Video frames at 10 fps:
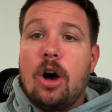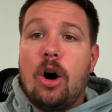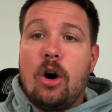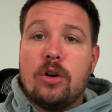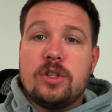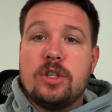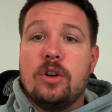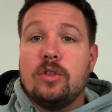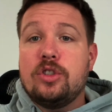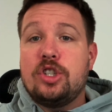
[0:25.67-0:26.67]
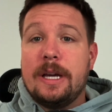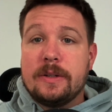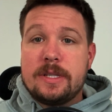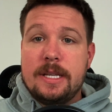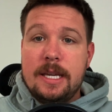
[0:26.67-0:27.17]
Arsenal,
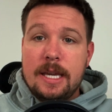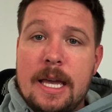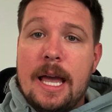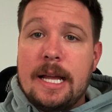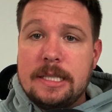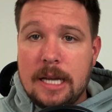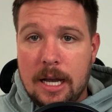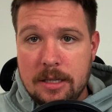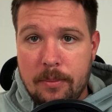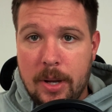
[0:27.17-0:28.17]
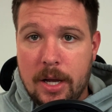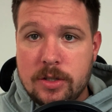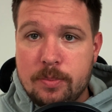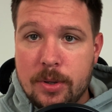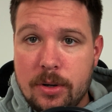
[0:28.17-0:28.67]
Chelsea, and Tottenham
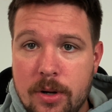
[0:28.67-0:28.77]
Hotspur.